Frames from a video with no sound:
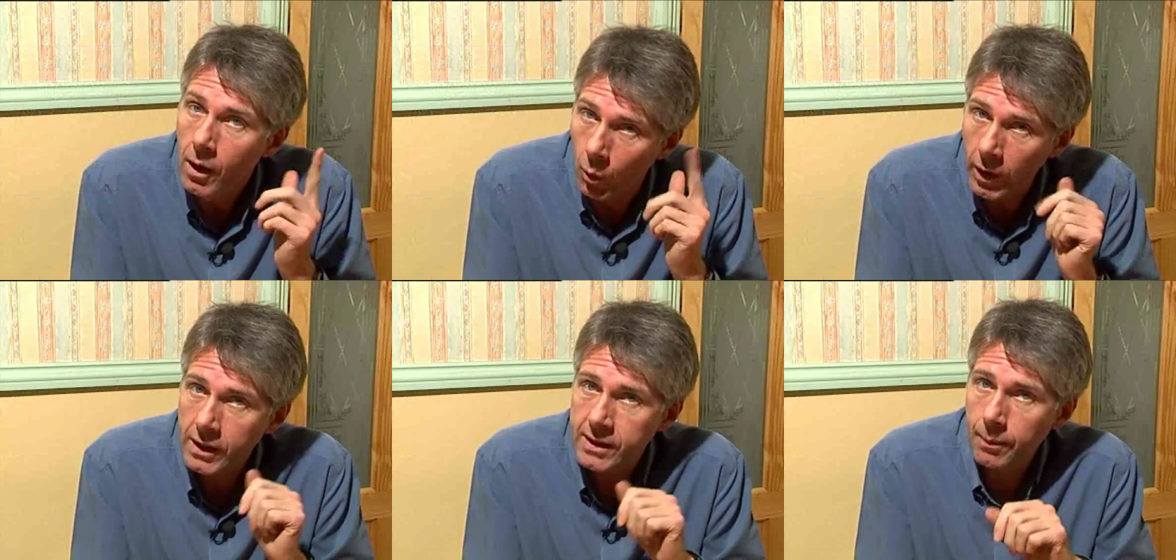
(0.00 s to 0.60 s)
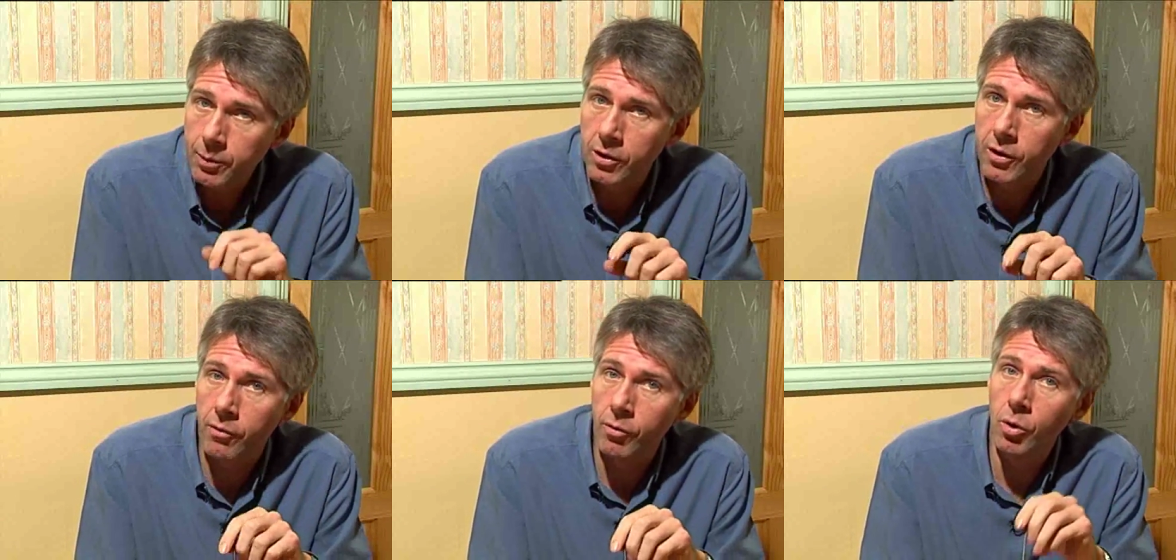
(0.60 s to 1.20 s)
One exception to
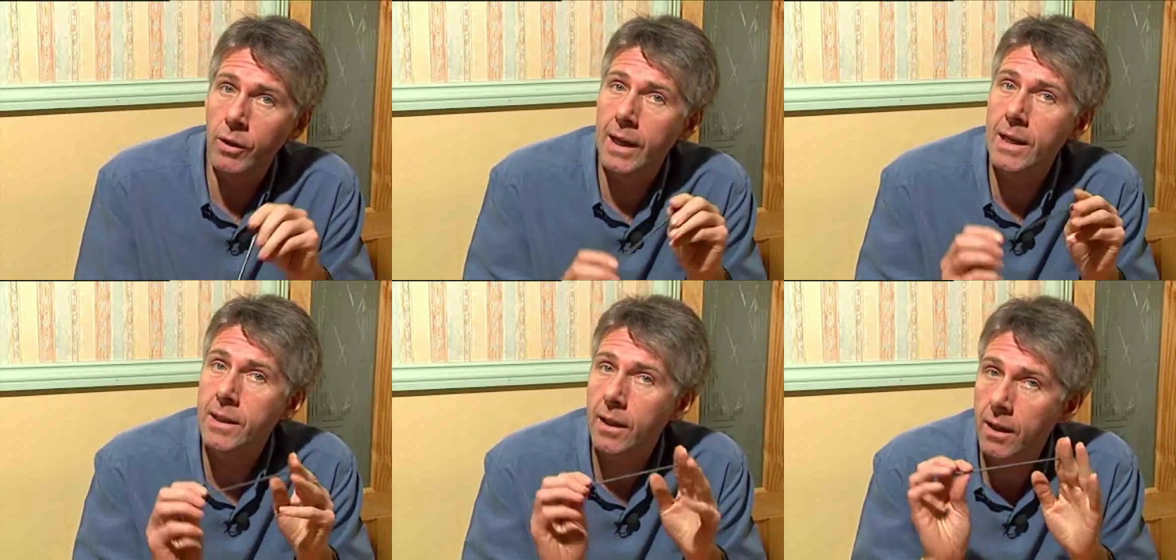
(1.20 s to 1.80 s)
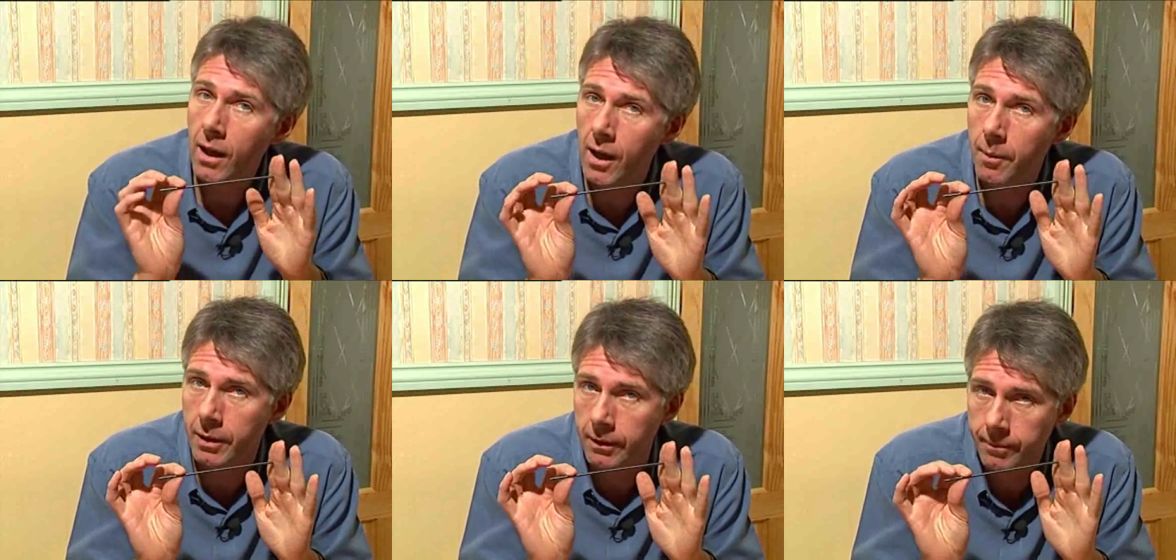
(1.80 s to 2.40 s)
the rule is
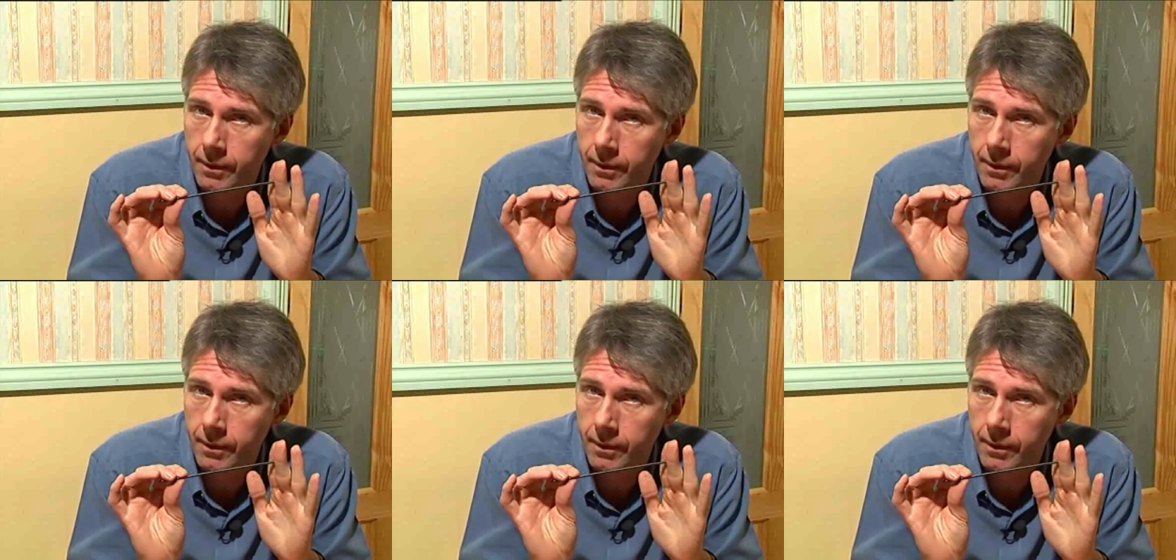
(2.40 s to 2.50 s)
carbon.